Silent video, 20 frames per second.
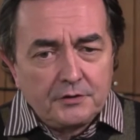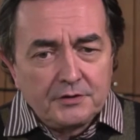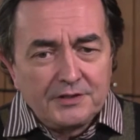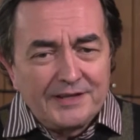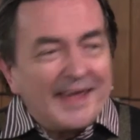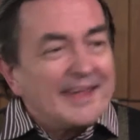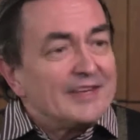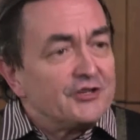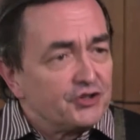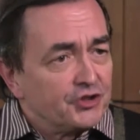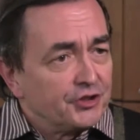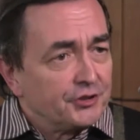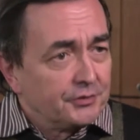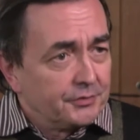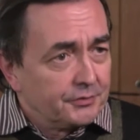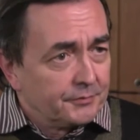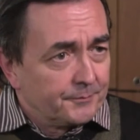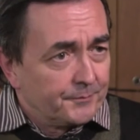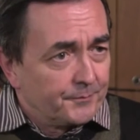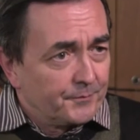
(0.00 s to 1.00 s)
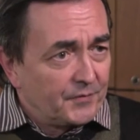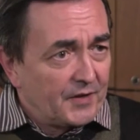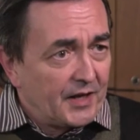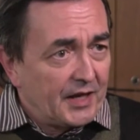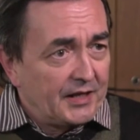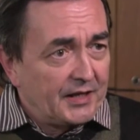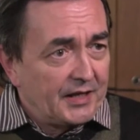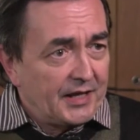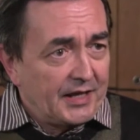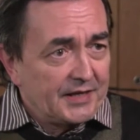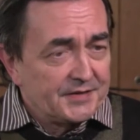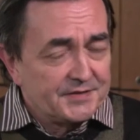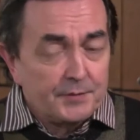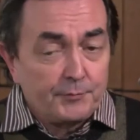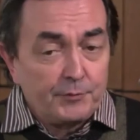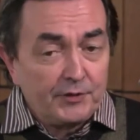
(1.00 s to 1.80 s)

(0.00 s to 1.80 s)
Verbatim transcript: nature, and as a